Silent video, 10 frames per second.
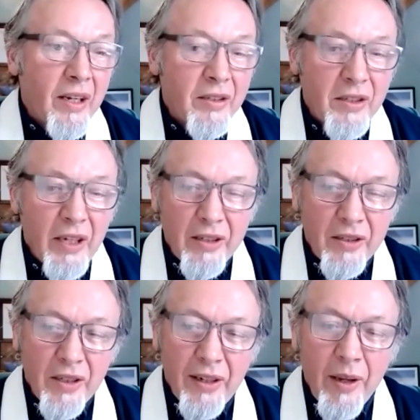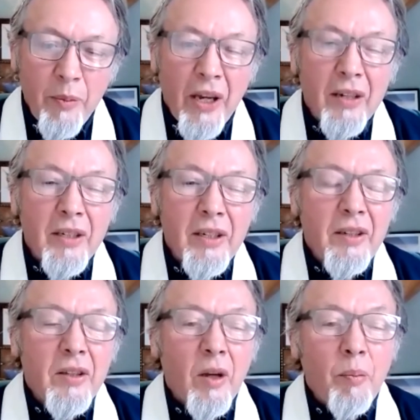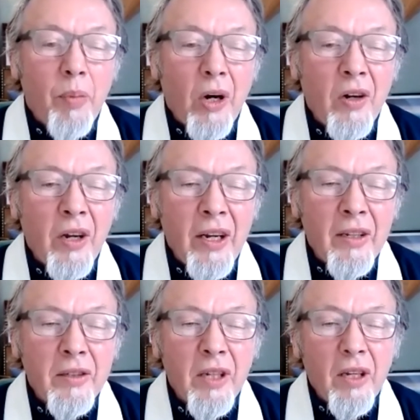seeks to limit, that binds,